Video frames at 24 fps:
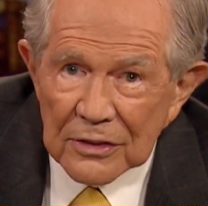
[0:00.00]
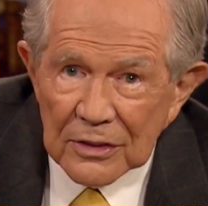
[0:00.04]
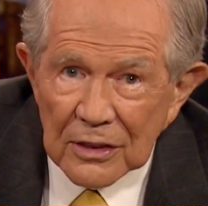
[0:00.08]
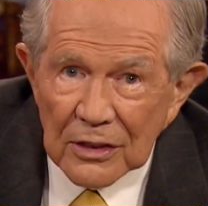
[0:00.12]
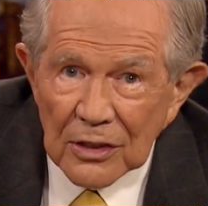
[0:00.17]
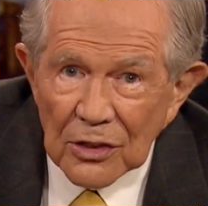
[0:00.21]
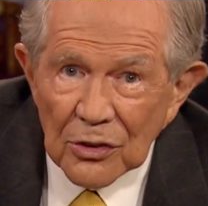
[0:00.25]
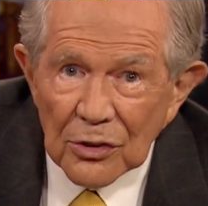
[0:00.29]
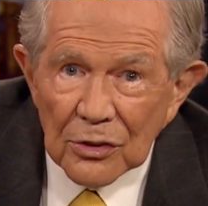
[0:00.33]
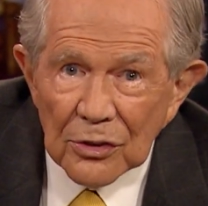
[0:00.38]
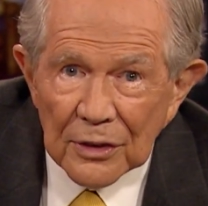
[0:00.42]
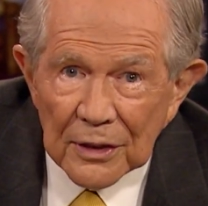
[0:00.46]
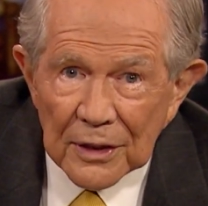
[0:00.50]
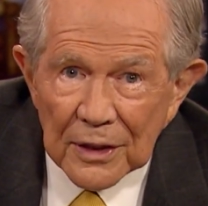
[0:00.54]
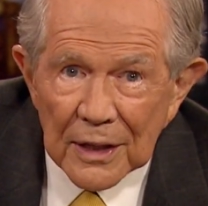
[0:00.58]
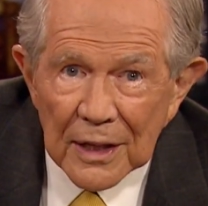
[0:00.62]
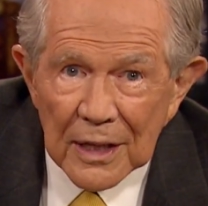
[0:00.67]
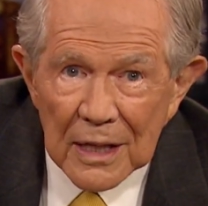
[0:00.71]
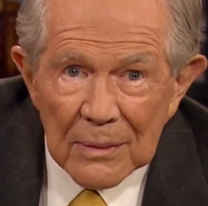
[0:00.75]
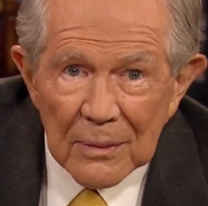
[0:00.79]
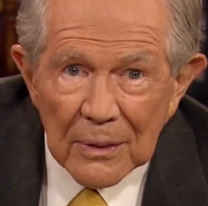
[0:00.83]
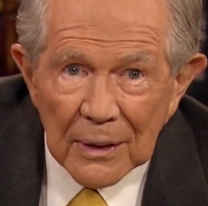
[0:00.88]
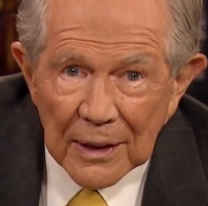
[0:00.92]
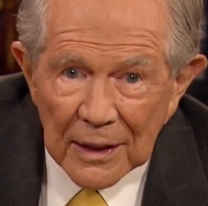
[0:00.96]
and you're
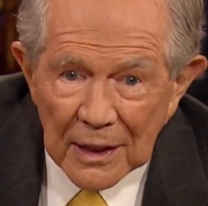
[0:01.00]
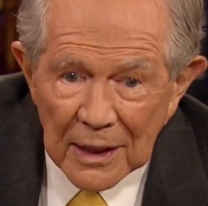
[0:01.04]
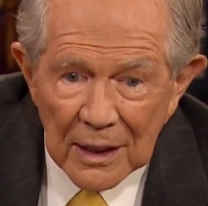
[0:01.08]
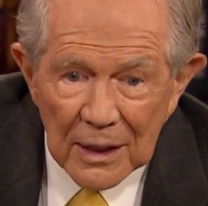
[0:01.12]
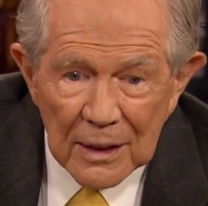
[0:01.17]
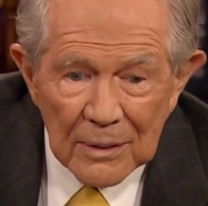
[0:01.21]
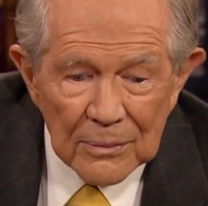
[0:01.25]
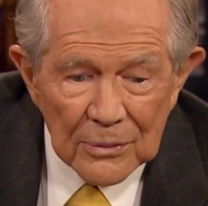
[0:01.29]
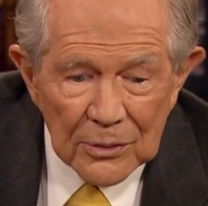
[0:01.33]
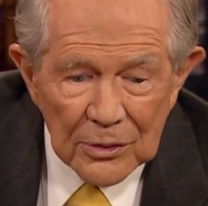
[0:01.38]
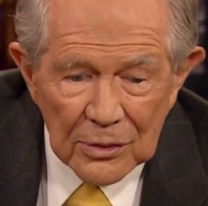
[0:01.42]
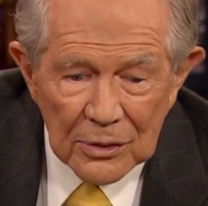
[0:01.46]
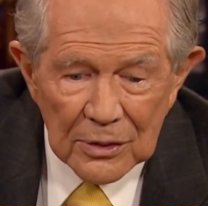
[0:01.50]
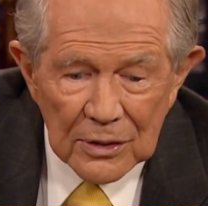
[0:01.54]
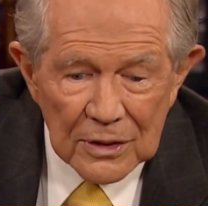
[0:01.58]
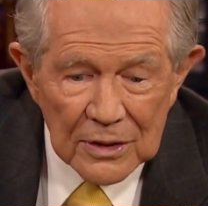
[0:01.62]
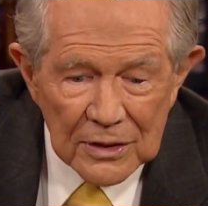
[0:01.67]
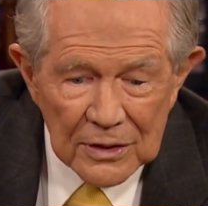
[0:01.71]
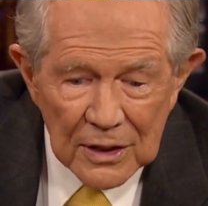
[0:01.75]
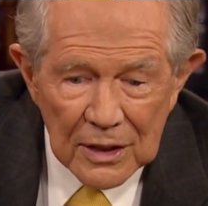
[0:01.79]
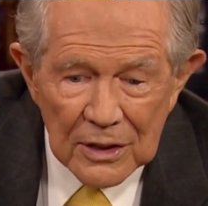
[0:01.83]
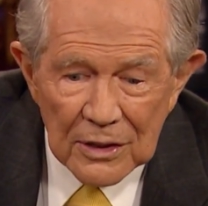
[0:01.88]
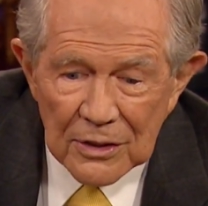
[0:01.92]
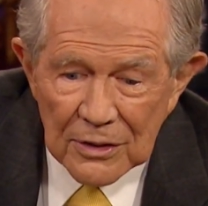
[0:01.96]
enabling him to
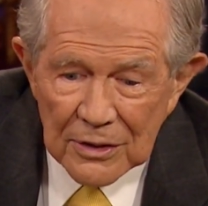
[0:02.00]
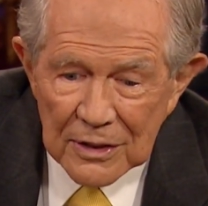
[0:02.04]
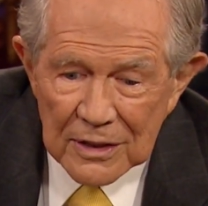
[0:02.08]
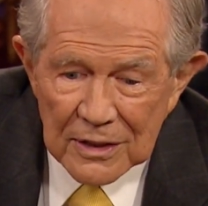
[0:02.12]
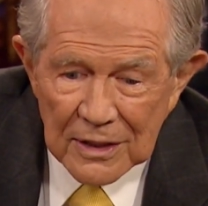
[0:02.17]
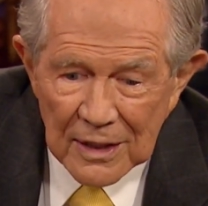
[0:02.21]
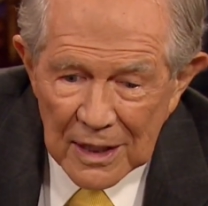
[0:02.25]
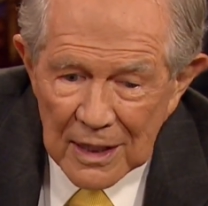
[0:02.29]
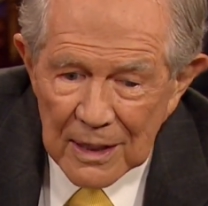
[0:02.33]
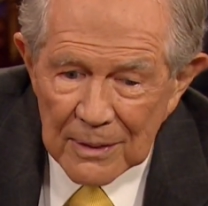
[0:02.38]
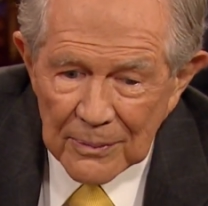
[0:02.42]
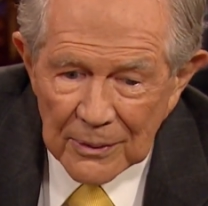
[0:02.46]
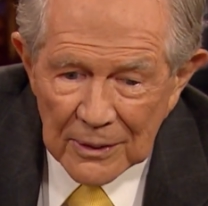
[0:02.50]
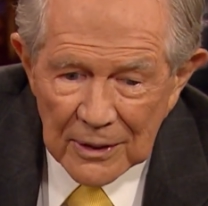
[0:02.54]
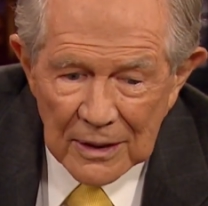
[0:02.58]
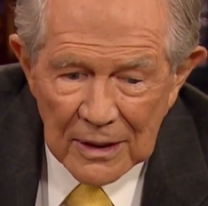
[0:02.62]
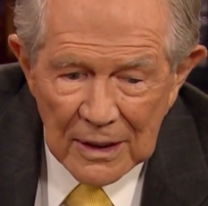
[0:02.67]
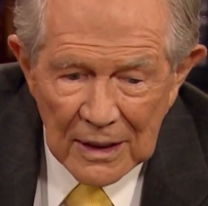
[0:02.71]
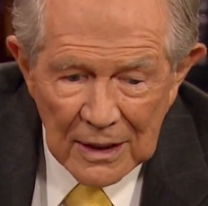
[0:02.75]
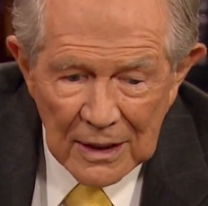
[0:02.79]
continue his habit.